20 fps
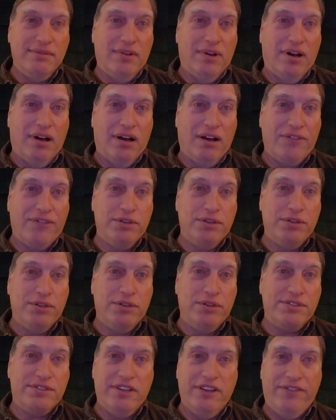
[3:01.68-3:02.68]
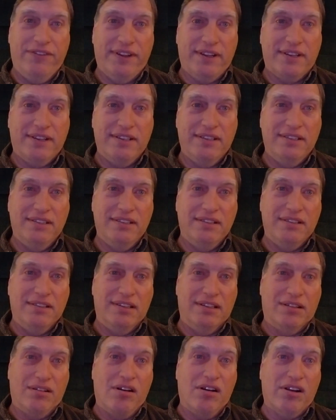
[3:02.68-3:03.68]
off the Pacific
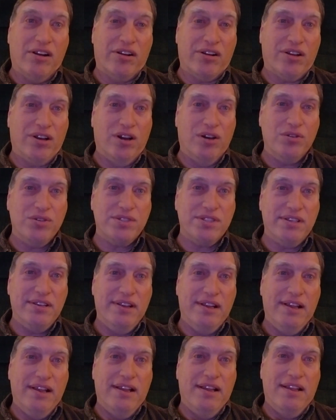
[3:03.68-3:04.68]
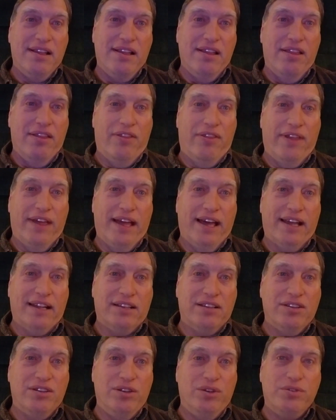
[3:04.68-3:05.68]
along our coast
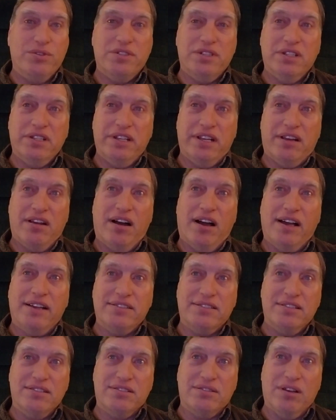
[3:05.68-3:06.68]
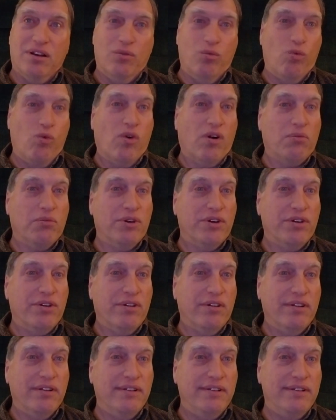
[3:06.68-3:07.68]
that usually causes a
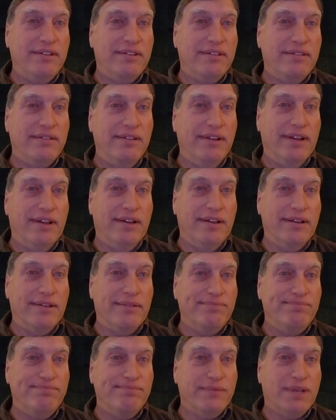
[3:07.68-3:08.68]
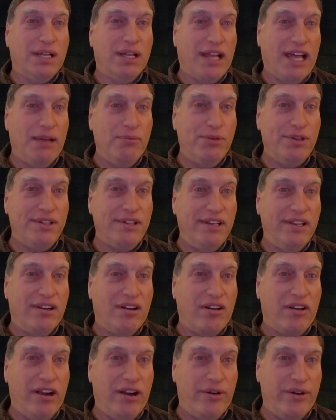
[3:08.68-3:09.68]
warmer climate in
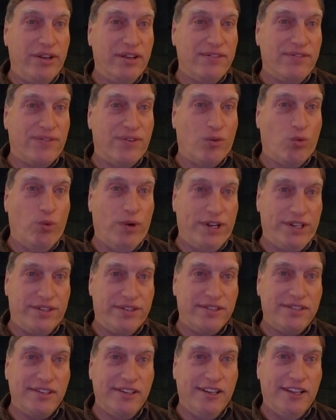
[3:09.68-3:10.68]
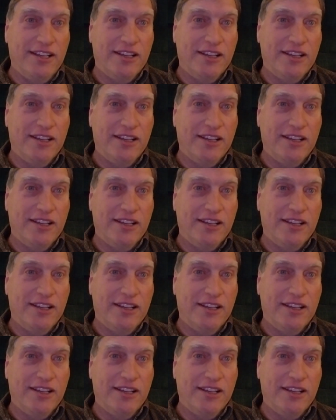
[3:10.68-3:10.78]
our area for winter,